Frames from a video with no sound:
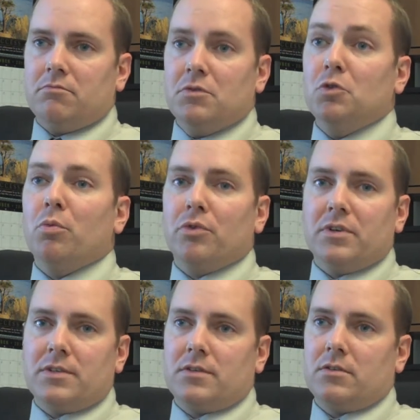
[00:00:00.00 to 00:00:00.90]

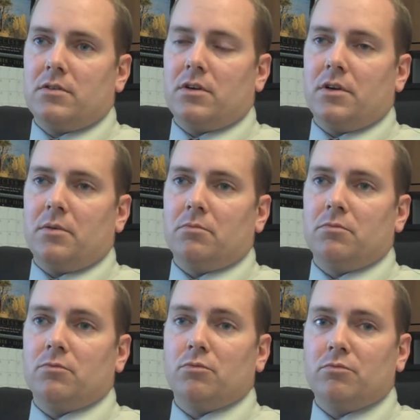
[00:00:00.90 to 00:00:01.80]
numerous
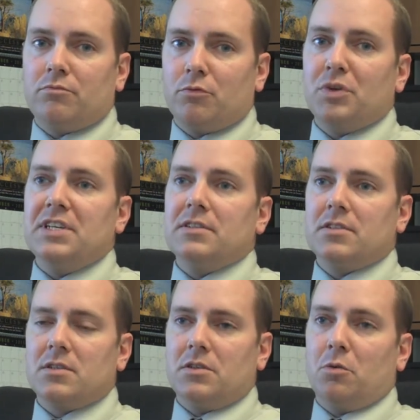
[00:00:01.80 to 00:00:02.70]

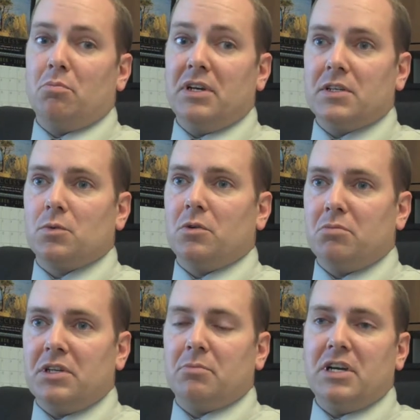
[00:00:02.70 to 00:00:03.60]
reasons. Biggest one
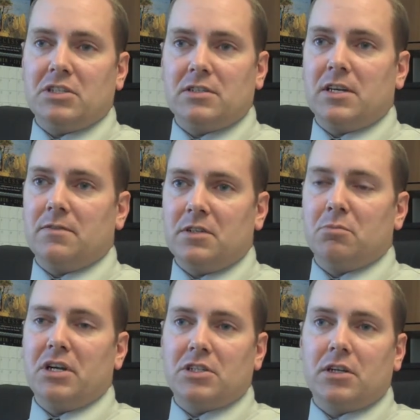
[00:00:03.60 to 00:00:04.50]
being patient safety and
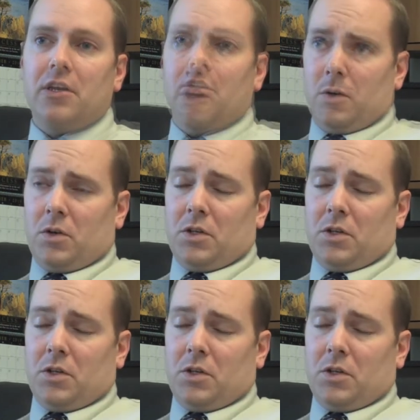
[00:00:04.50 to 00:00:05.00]
patient care.